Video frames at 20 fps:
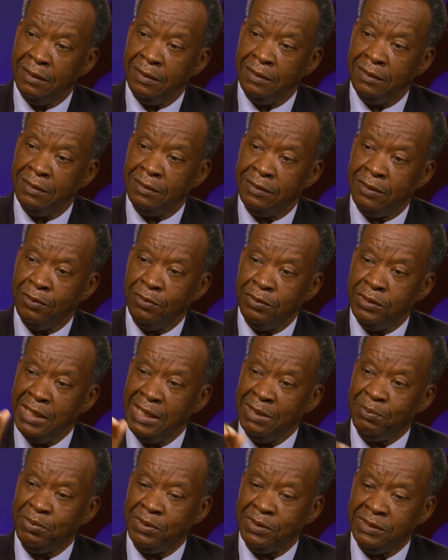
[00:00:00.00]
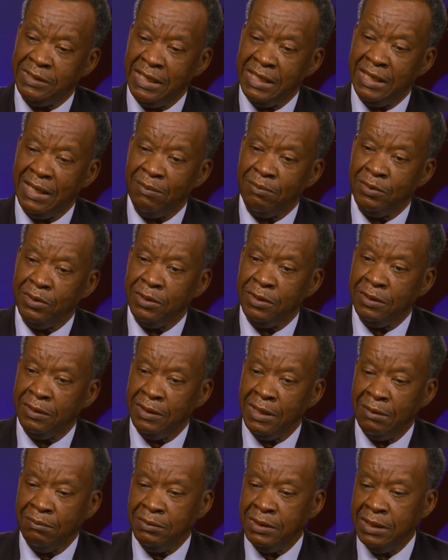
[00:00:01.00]
So 10%,
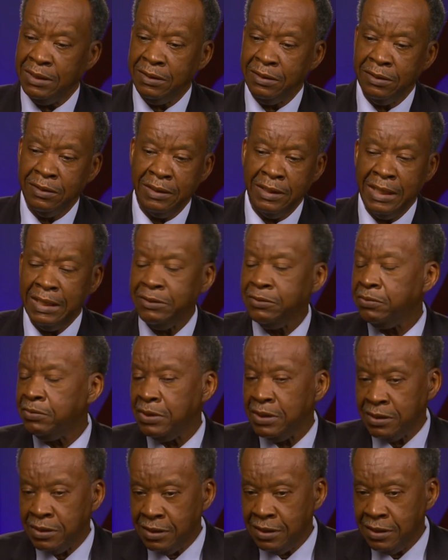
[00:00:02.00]
I'm getting good interest.